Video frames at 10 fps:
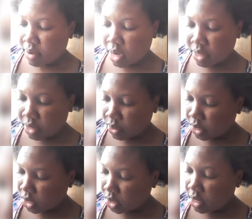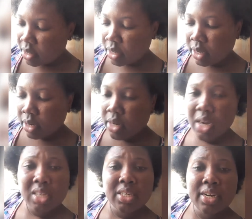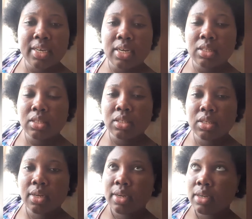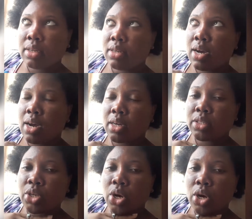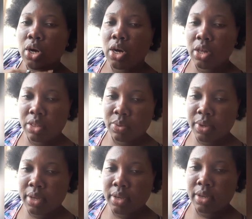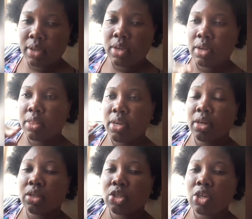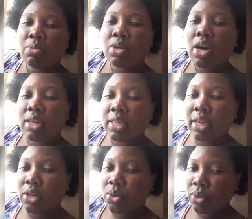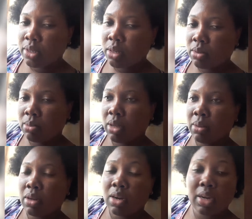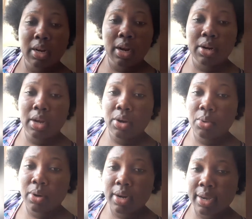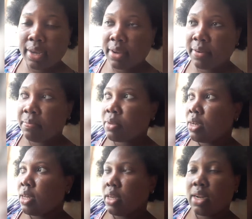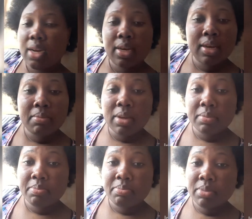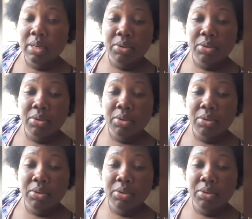Other question, dogs or cats? Dogs all the way. There are some dogs I don't. Sometimes the dogs I don't like. You don't get me their